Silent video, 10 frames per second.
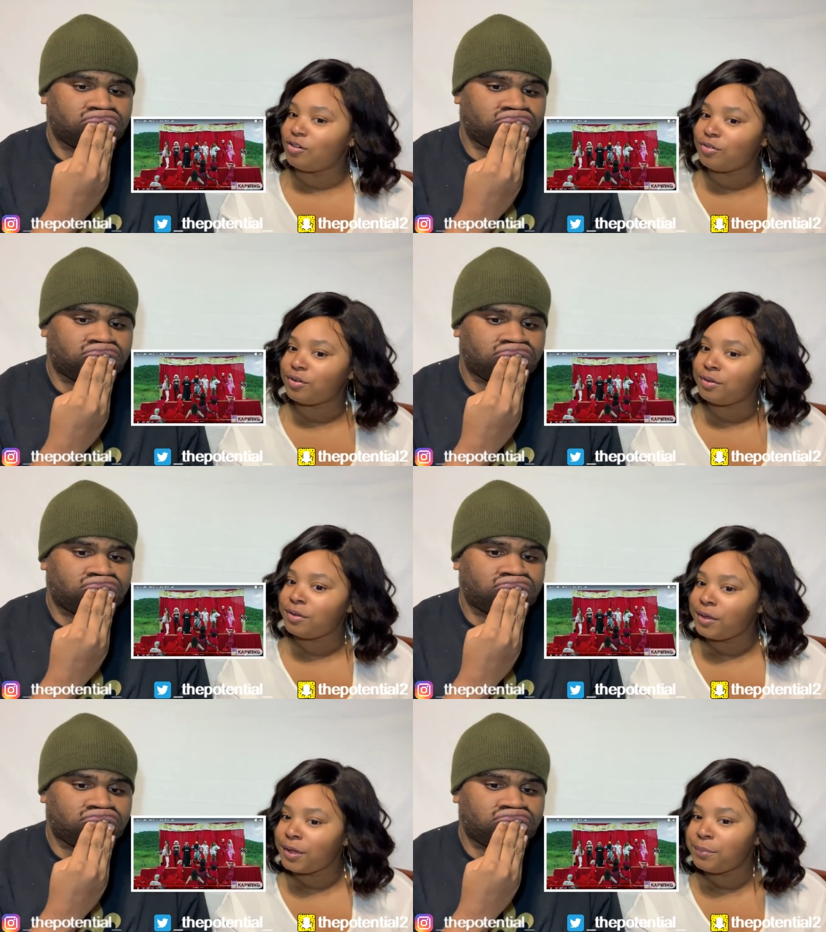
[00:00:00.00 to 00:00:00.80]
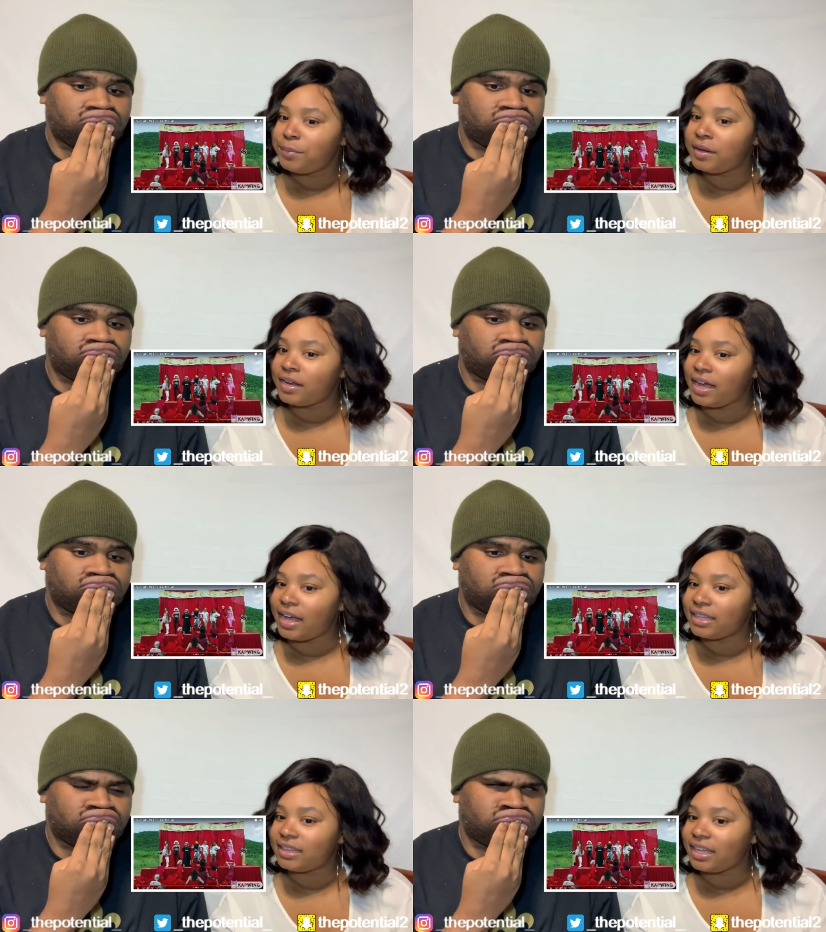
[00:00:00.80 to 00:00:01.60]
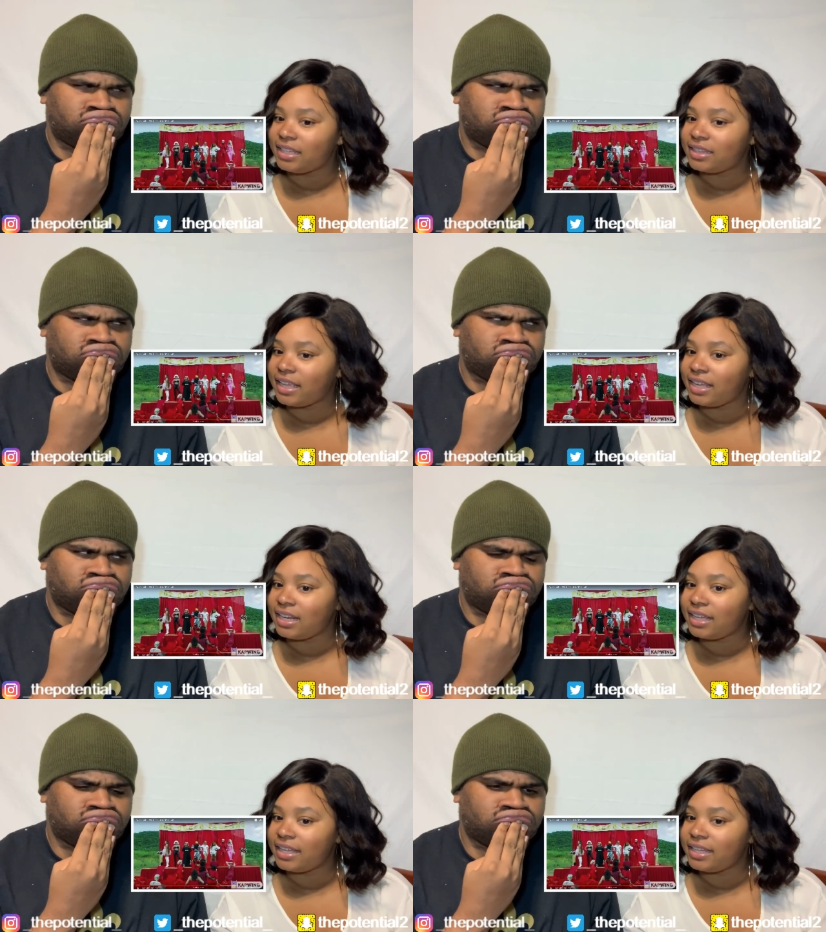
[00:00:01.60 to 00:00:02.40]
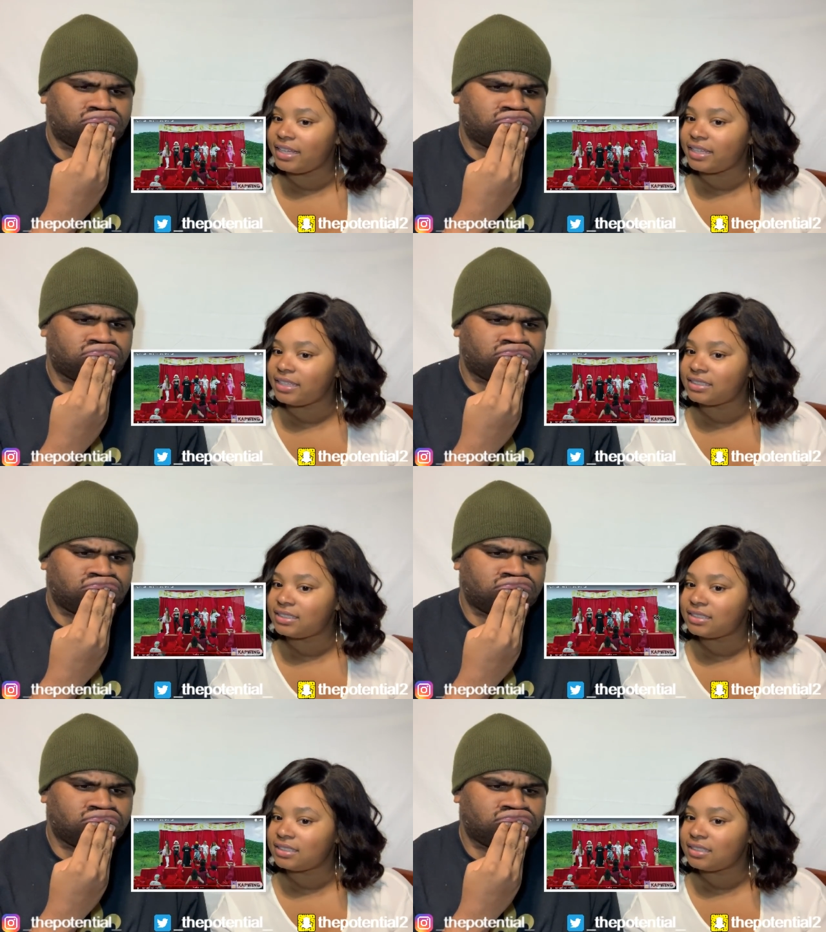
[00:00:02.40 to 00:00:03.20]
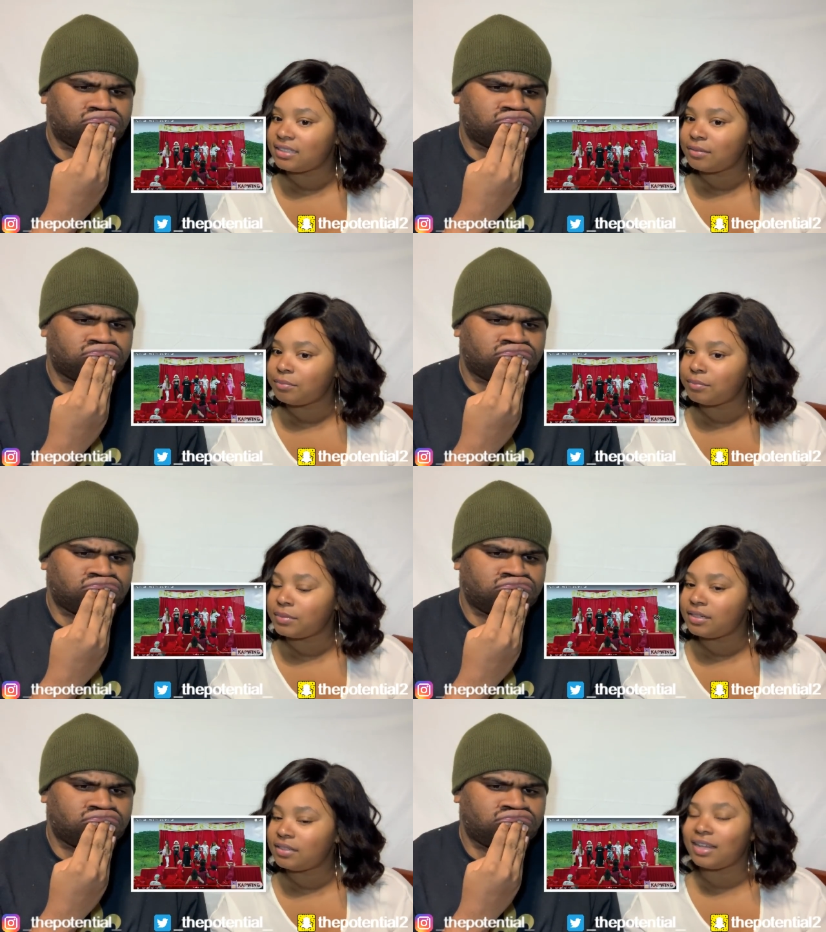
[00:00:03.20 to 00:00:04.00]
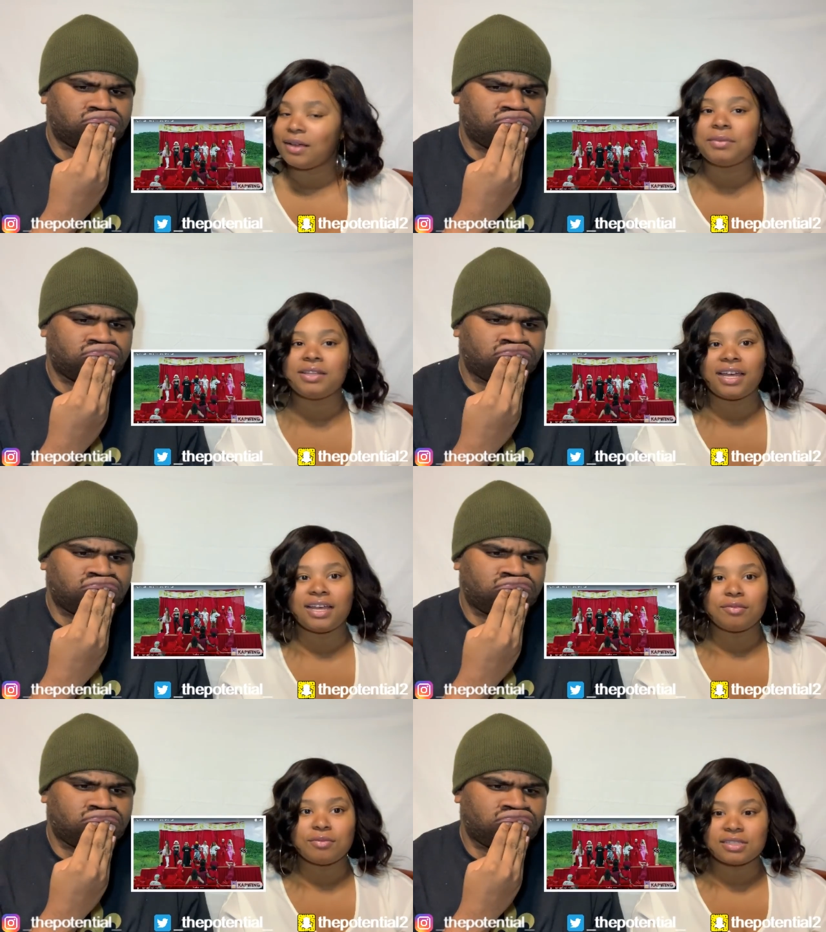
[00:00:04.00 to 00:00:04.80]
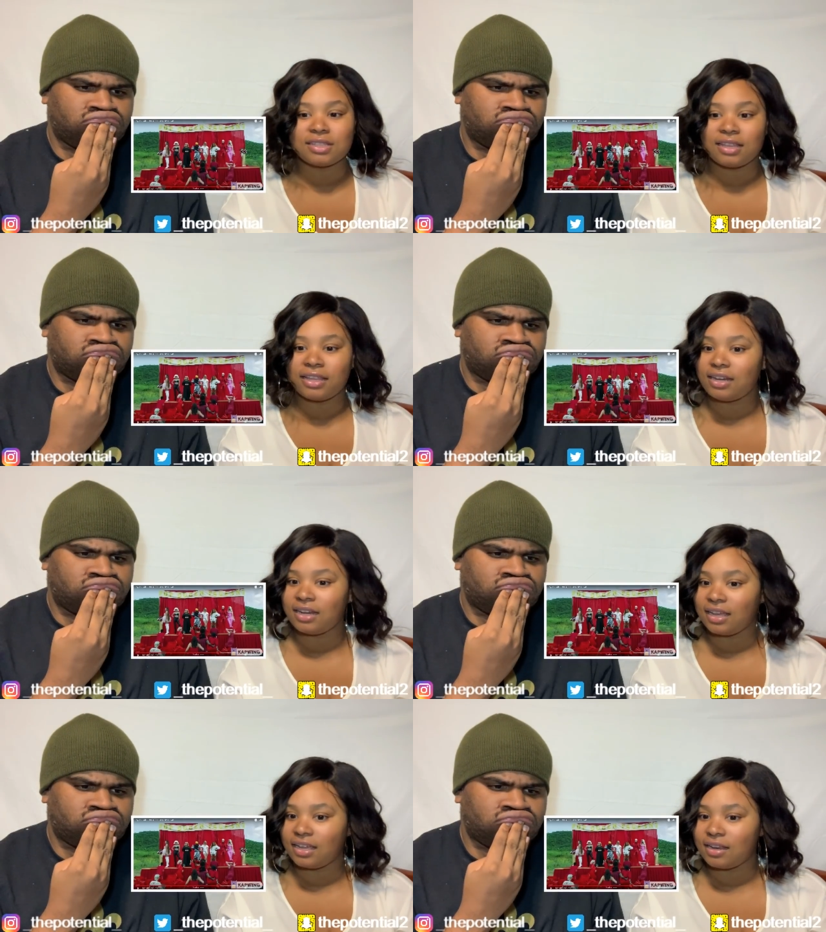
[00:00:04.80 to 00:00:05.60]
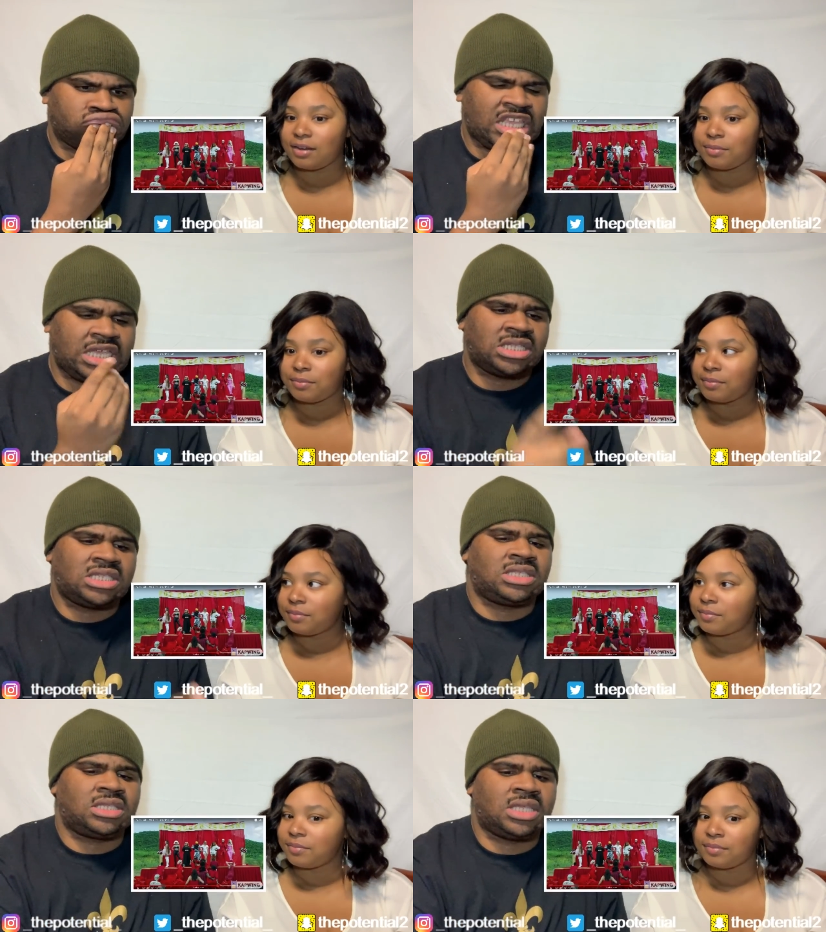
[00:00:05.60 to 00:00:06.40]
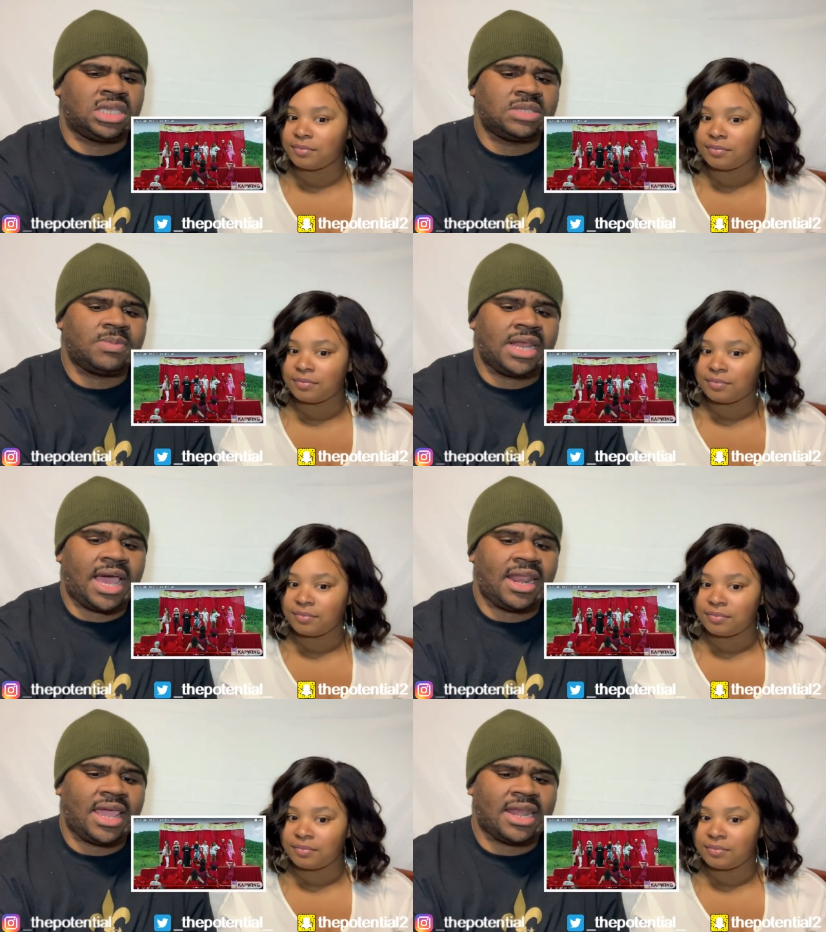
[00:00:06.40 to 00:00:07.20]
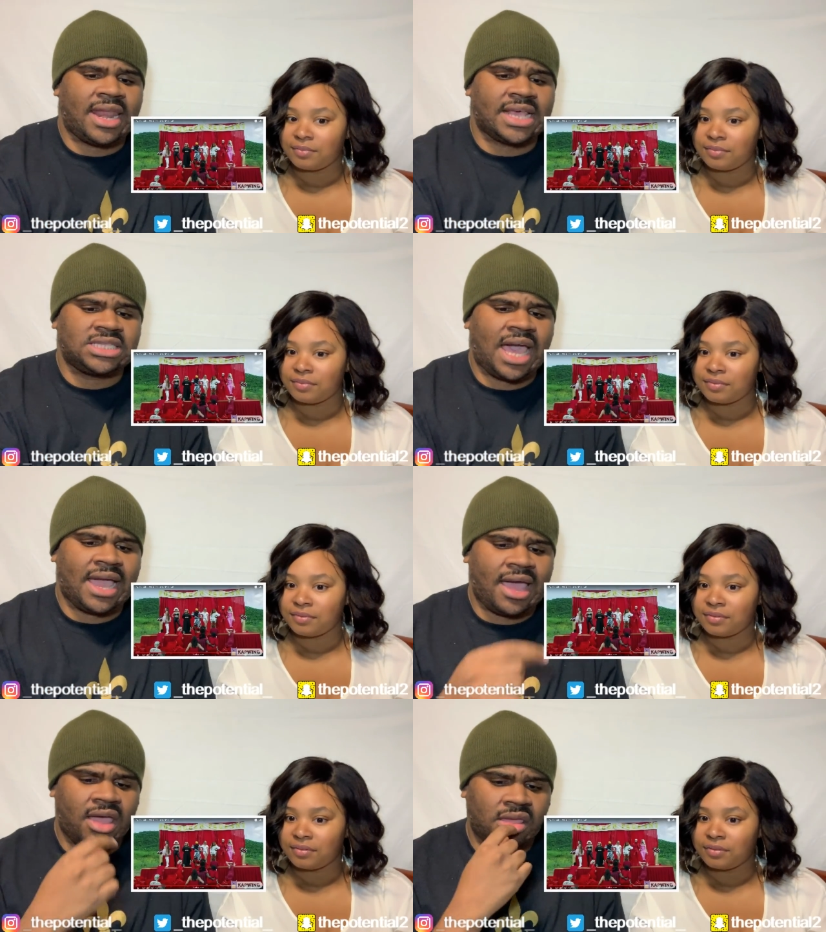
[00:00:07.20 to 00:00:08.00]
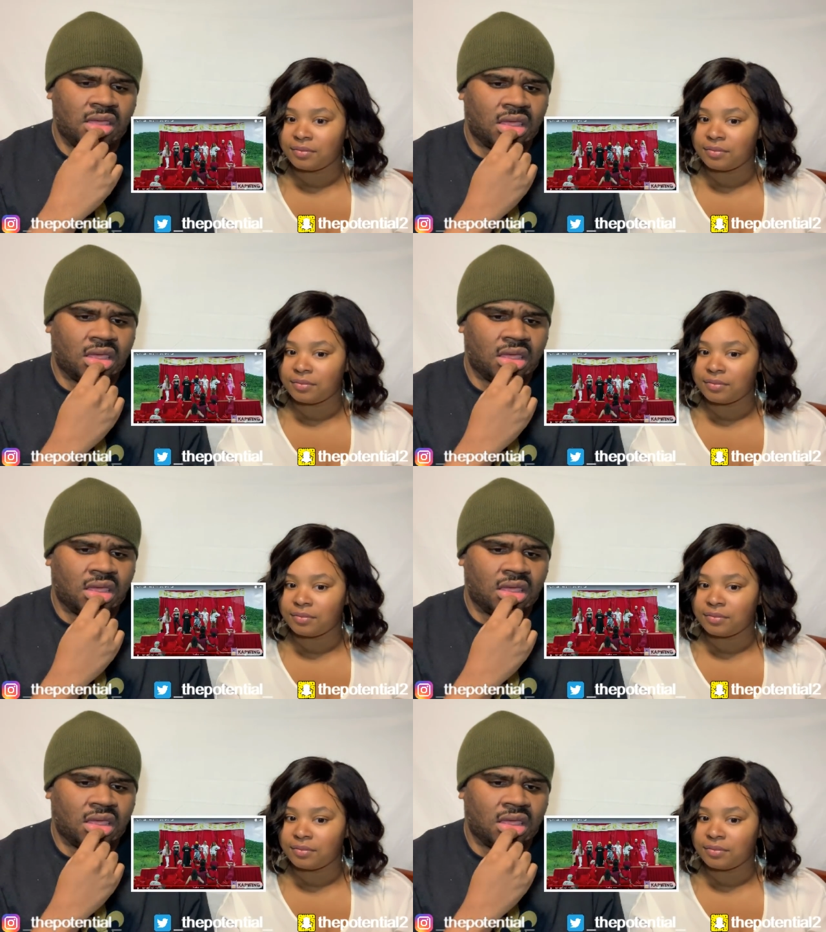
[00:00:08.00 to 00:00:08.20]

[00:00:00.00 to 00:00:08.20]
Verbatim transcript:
Speaker 1: Ora, but I think that is, but not Madonna. What's the lady name?
Speaker 2: Is this Madonna and that's Gaga?